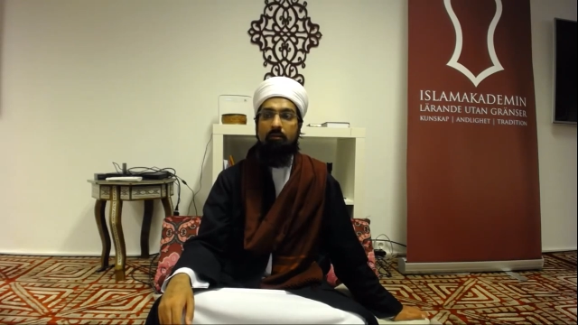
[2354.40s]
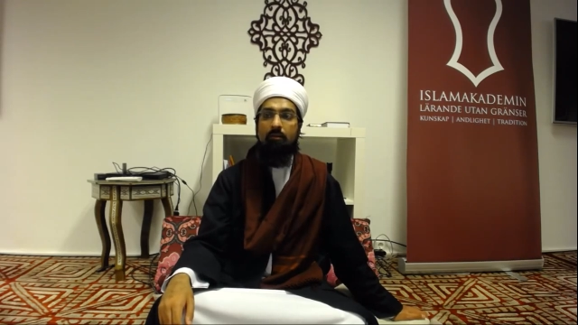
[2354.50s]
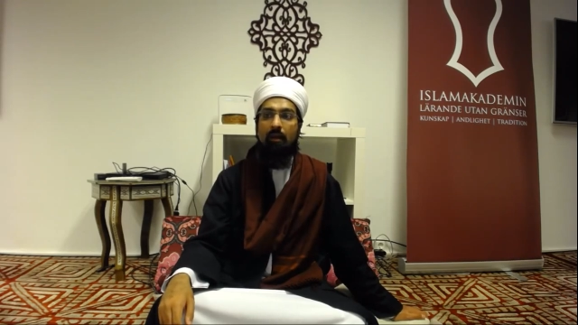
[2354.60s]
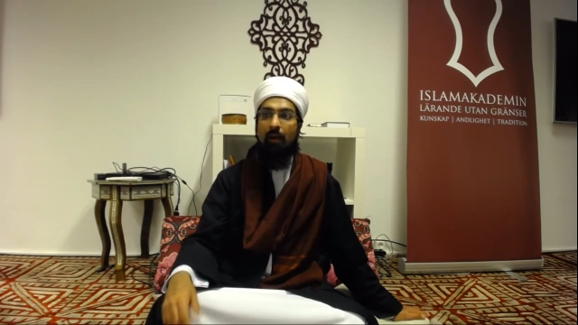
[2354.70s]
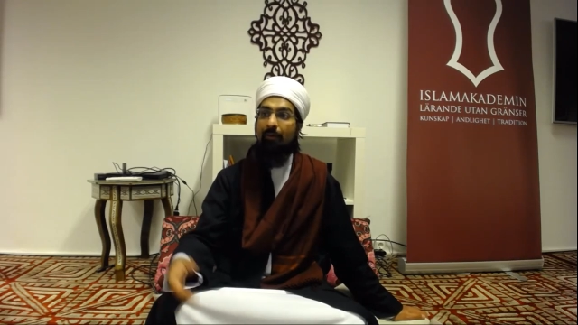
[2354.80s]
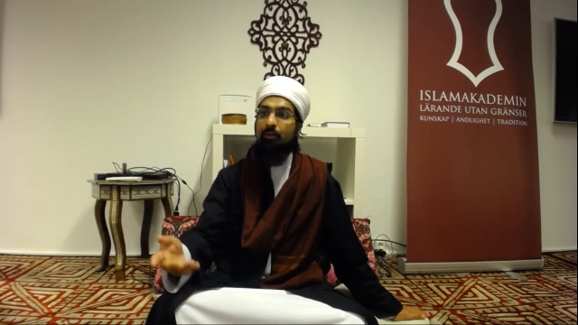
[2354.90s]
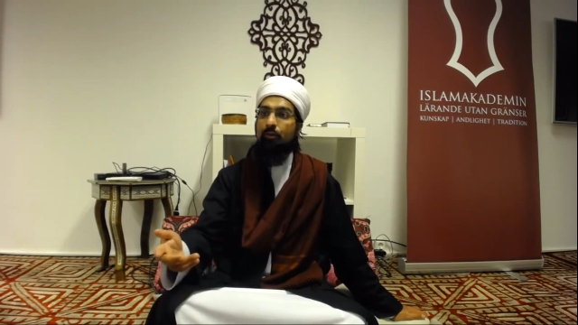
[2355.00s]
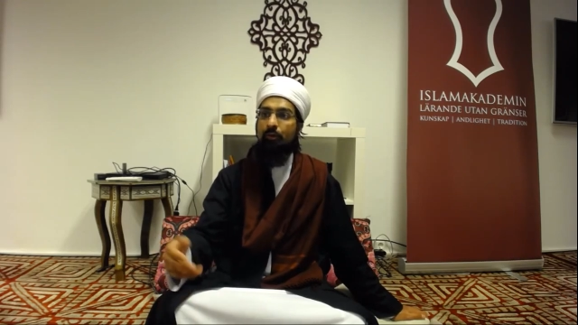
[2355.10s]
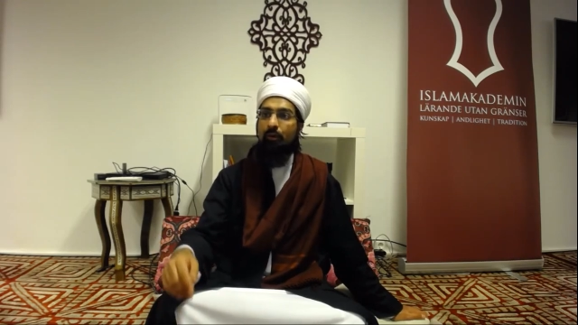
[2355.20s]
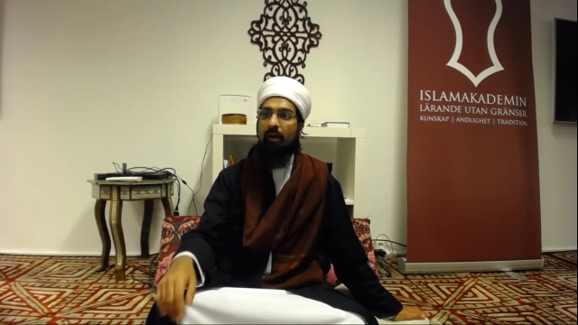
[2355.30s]
I went
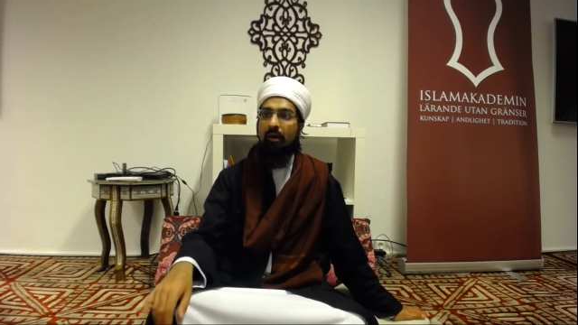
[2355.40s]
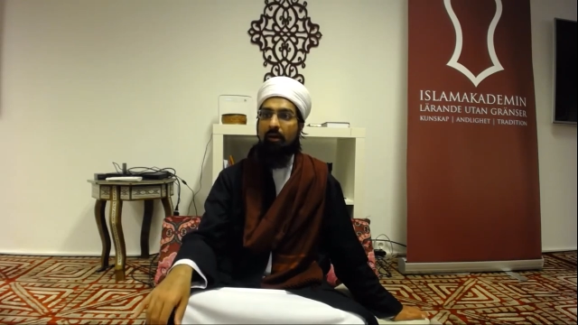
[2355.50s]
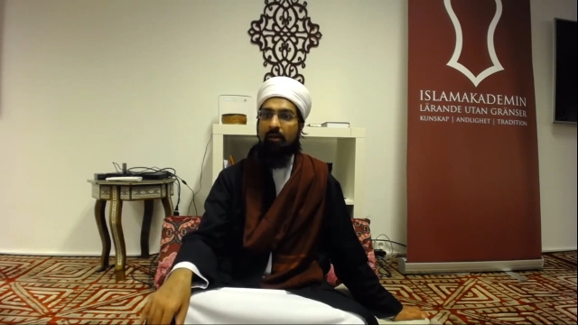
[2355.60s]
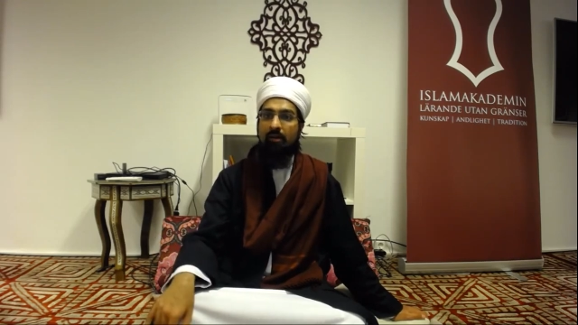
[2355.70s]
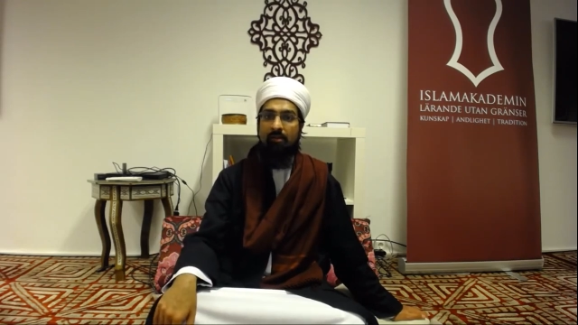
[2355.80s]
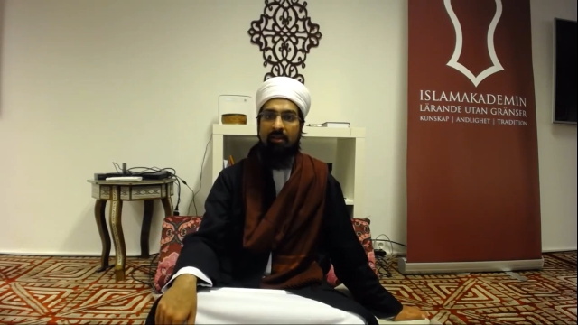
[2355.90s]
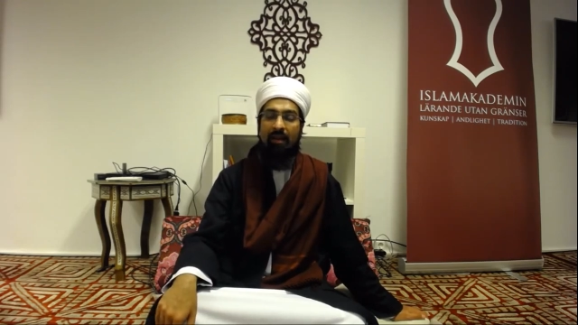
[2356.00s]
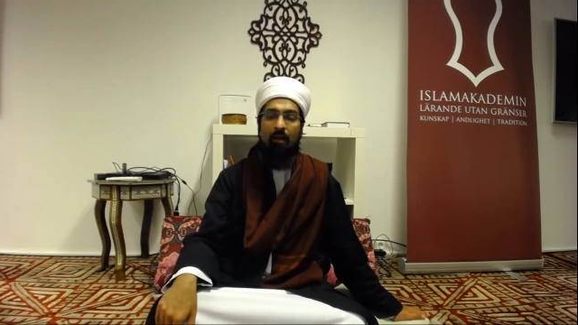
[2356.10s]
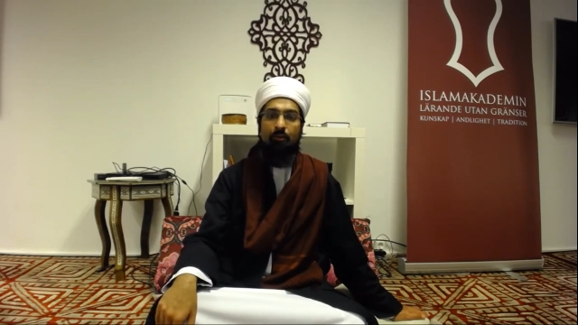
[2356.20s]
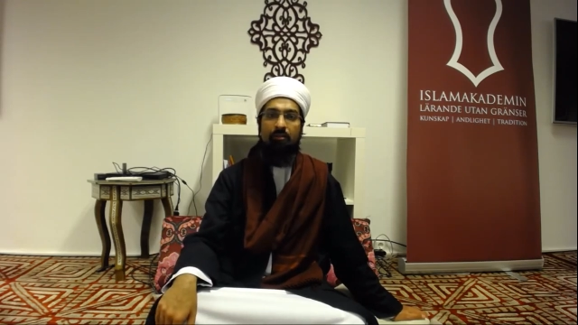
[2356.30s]
to their
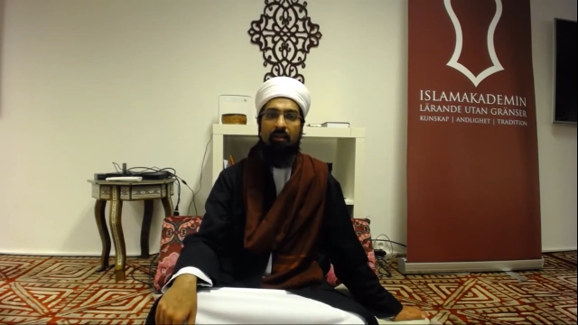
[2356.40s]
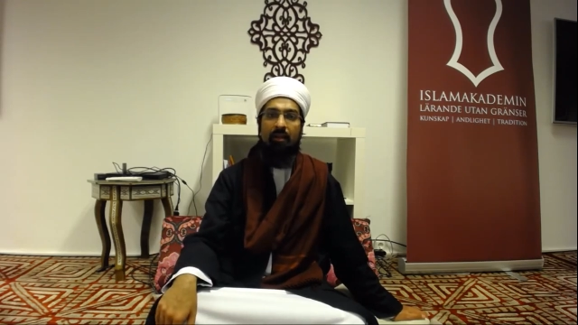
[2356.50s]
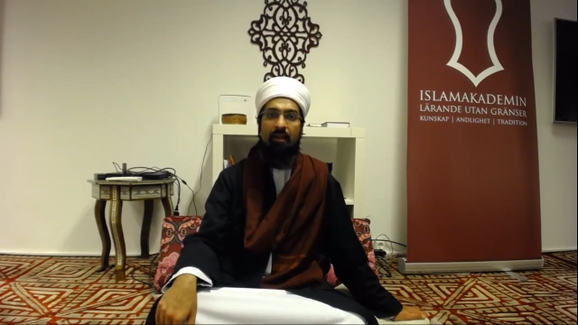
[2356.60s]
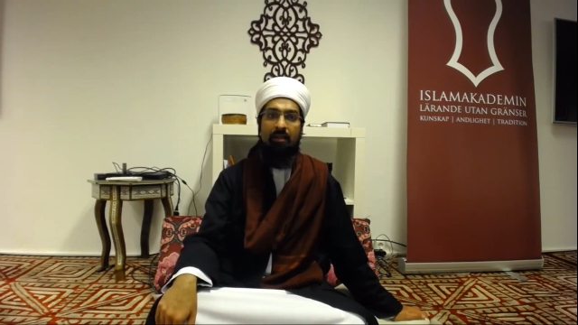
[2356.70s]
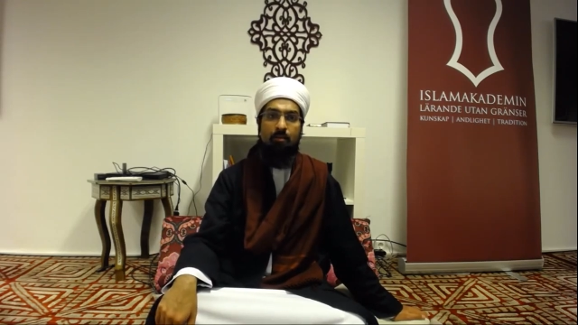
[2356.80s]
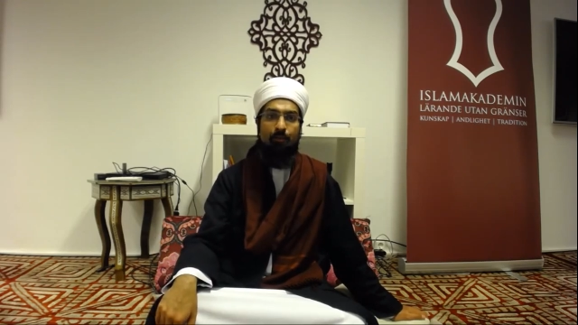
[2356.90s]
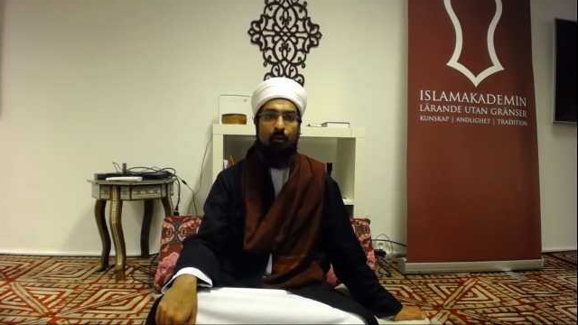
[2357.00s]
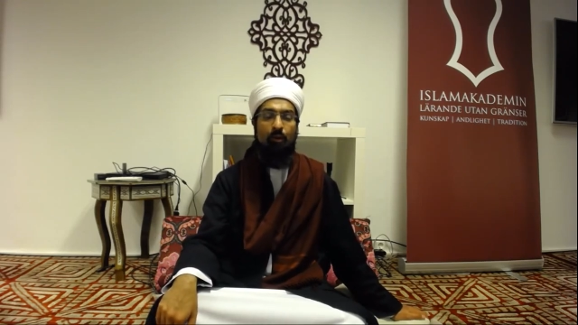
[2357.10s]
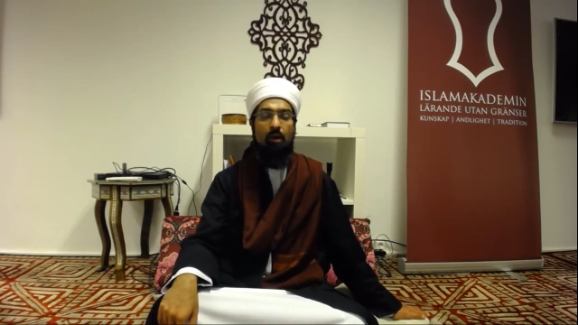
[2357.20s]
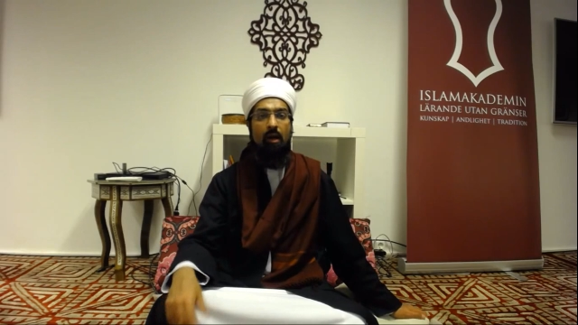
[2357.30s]
house and
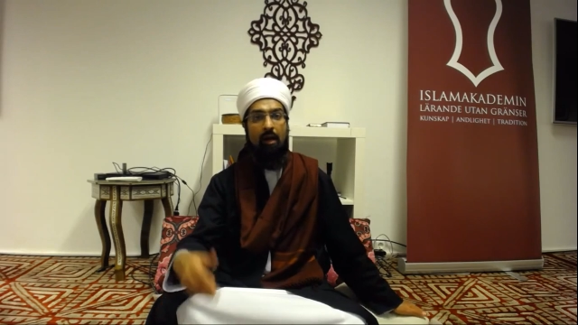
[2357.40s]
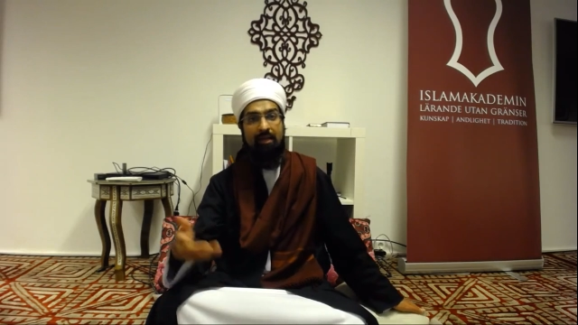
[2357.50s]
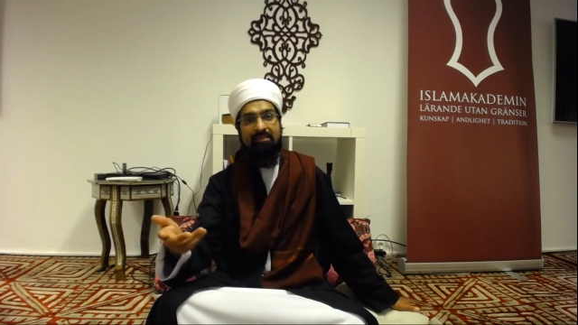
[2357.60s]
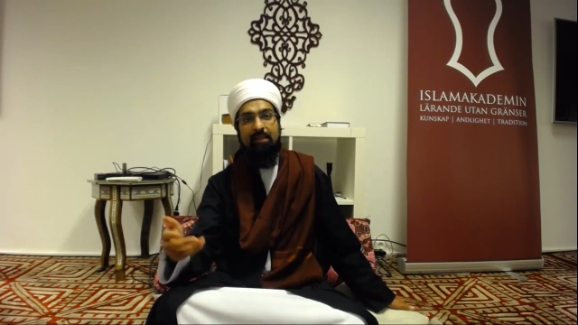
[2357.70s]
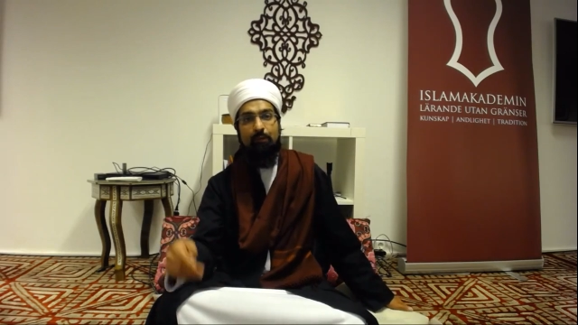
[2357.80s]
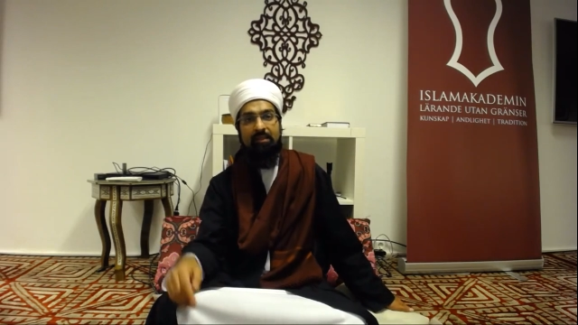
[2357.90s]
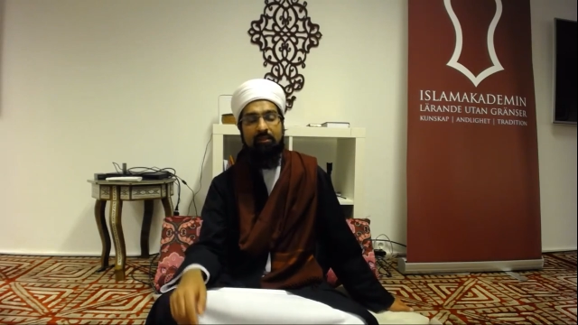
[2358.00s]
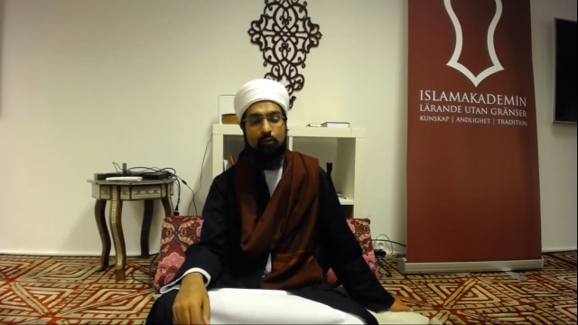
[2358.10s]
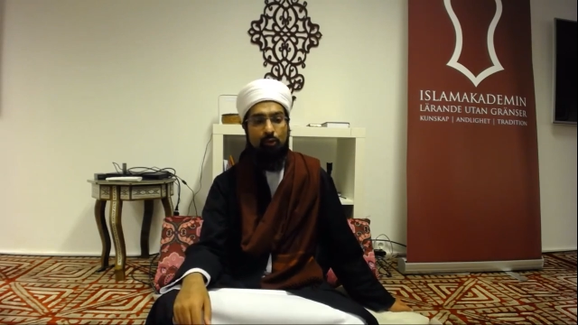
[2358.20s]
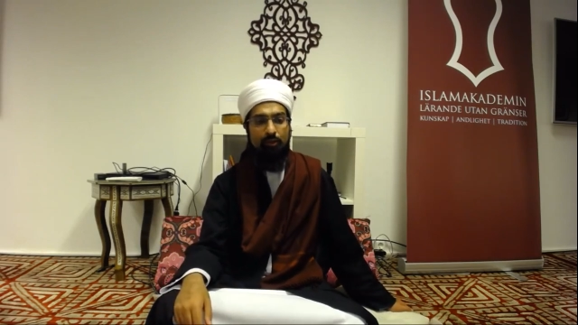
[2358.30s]
I sat with
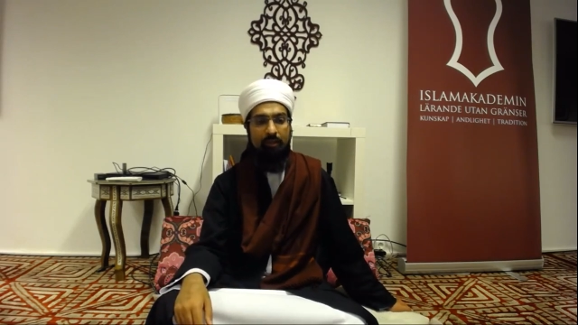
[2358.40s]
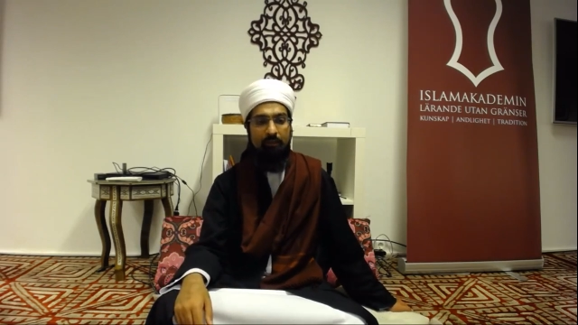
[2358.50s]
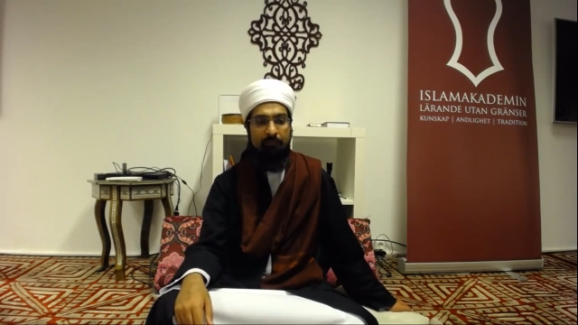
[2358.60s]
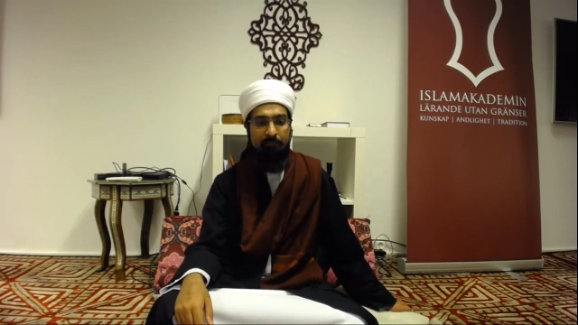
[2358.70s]
his daughter.